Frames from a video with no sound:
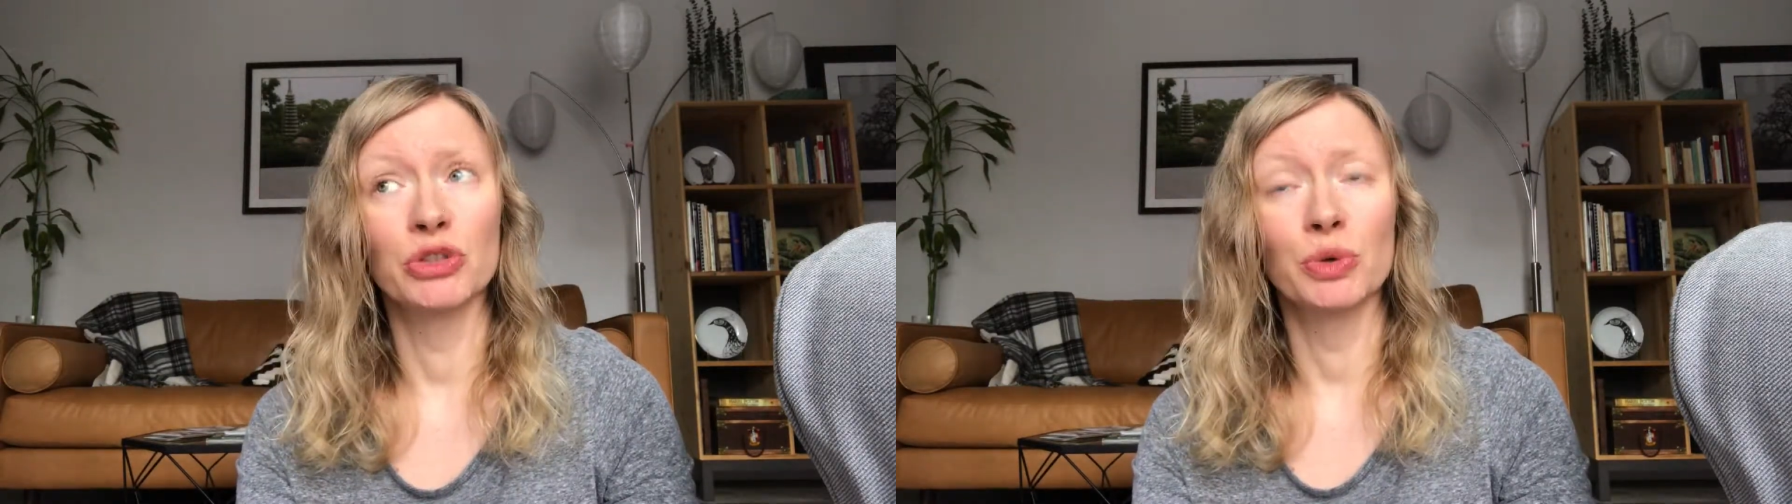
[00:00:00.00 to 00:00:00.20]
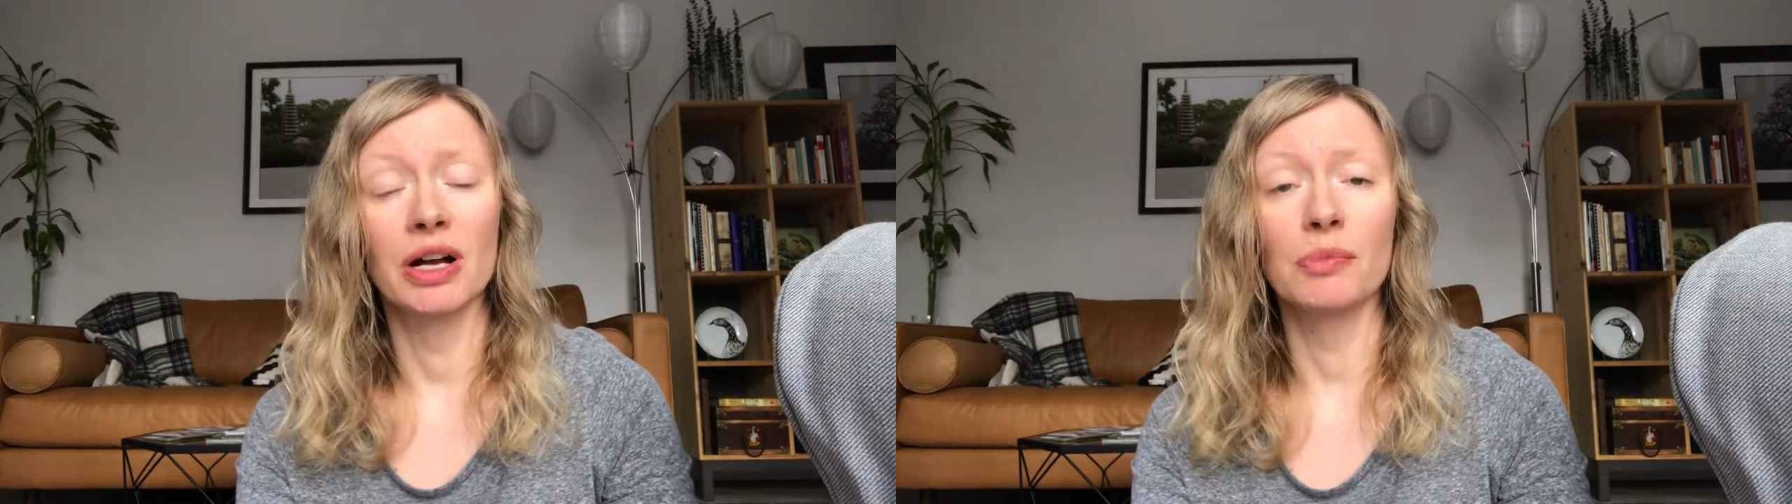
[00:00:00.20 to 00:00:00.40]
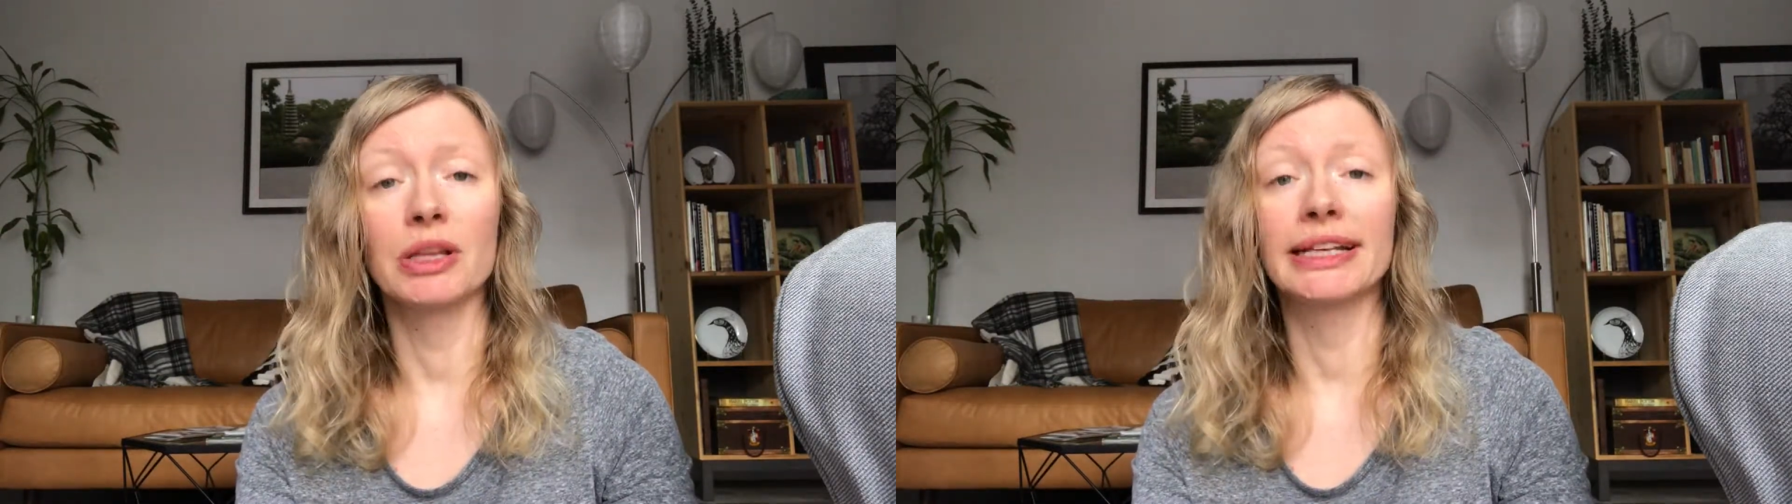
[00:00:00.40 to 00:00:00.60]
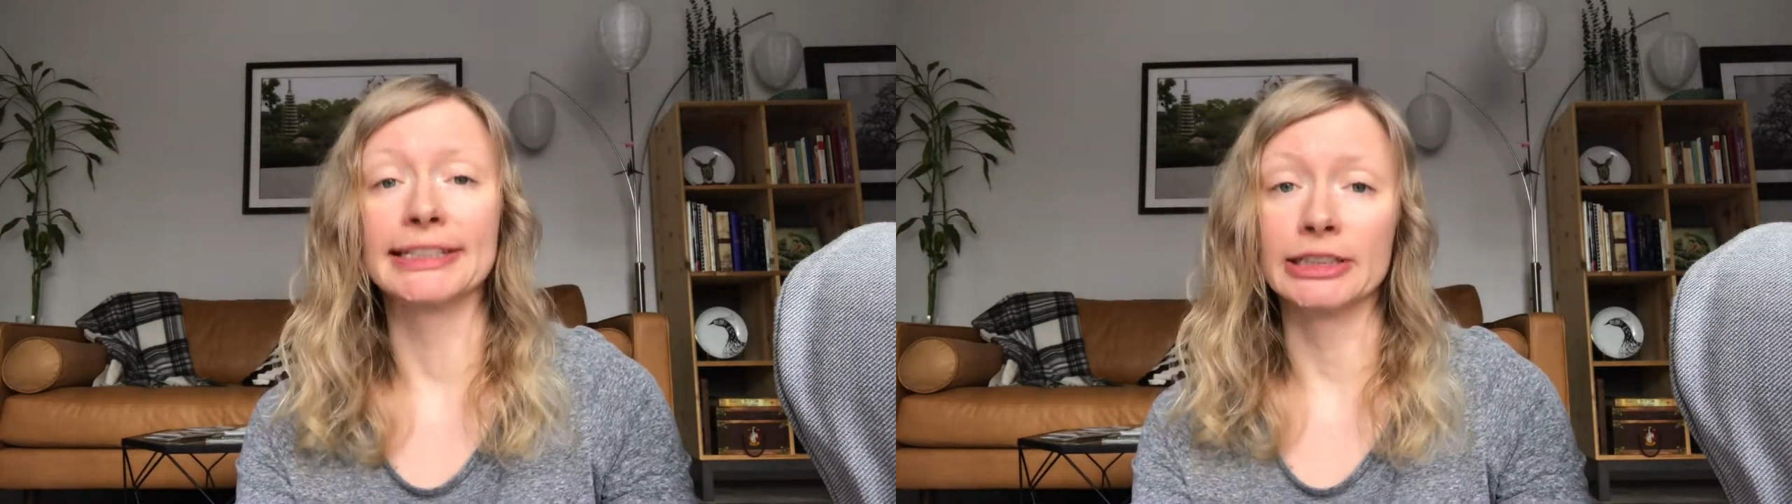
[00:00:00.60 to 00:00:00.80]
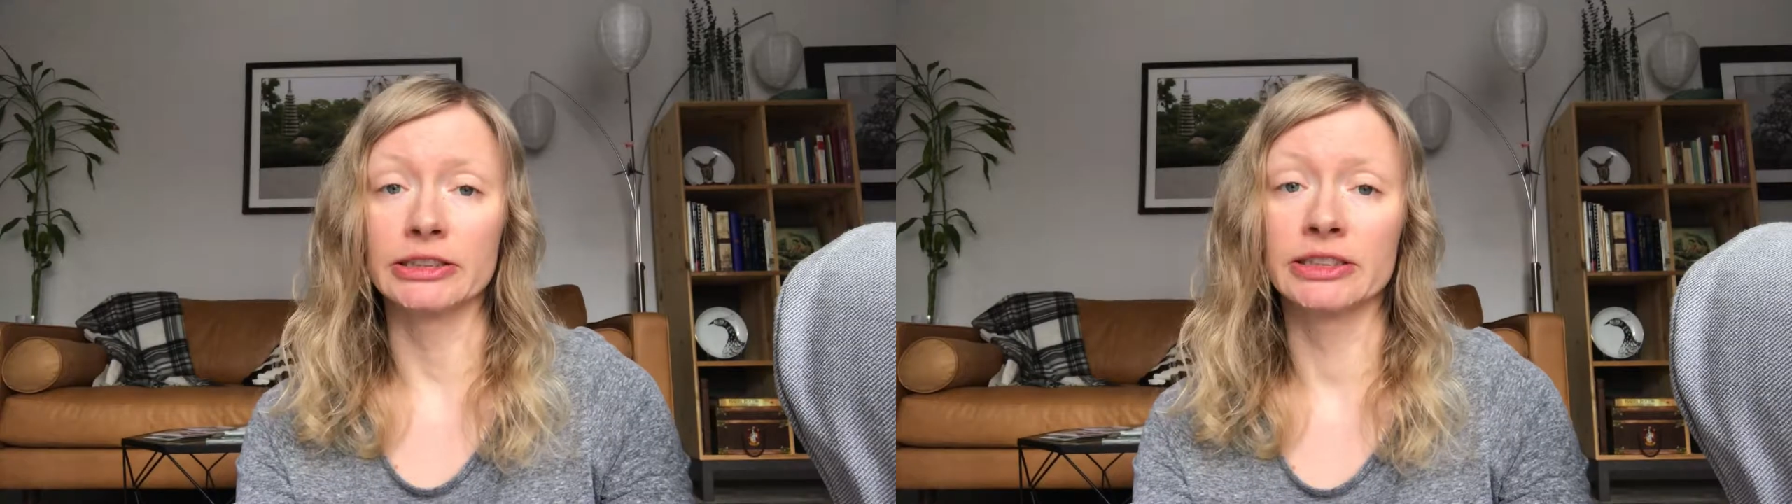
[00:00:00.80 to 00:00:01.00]
to a couple of
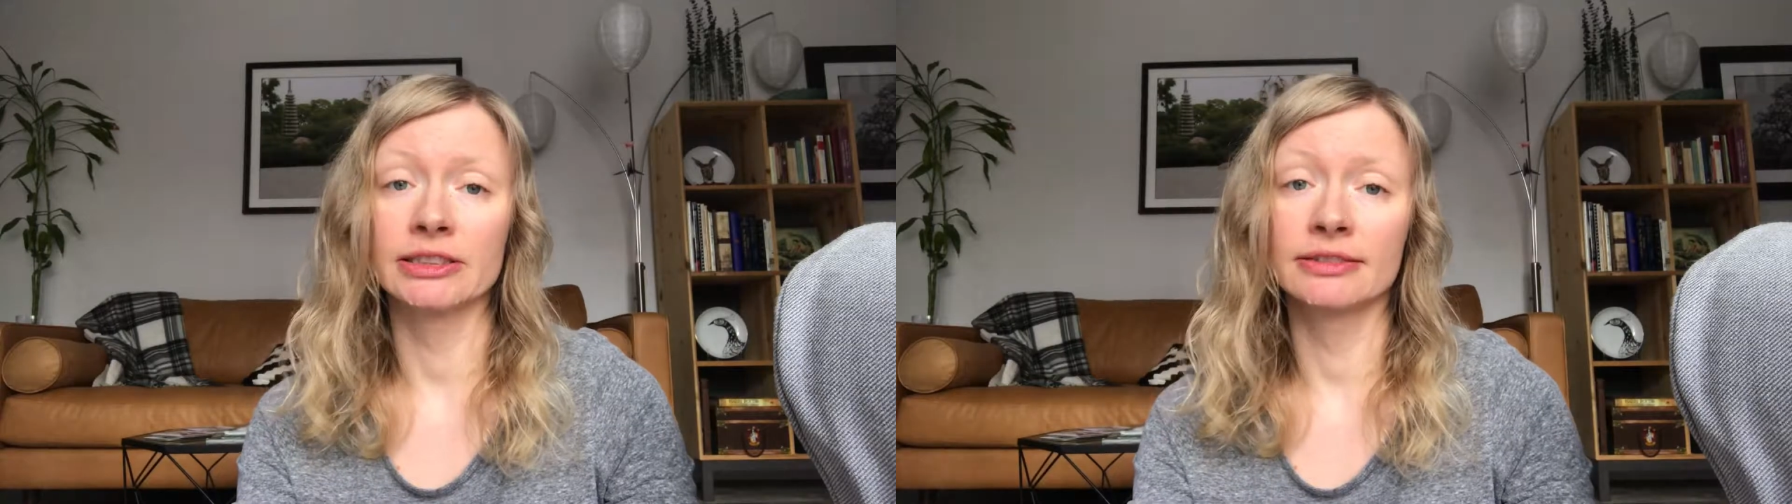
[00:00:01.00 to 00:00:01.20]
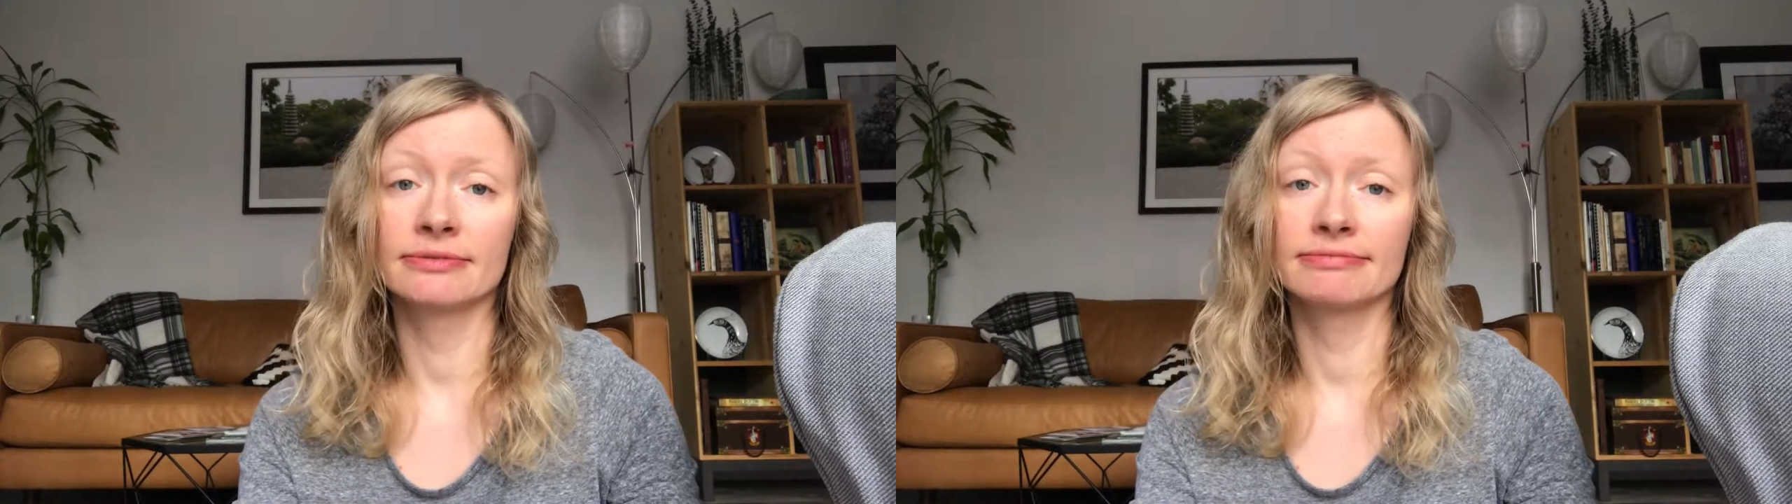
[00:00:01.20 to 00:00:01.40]
years.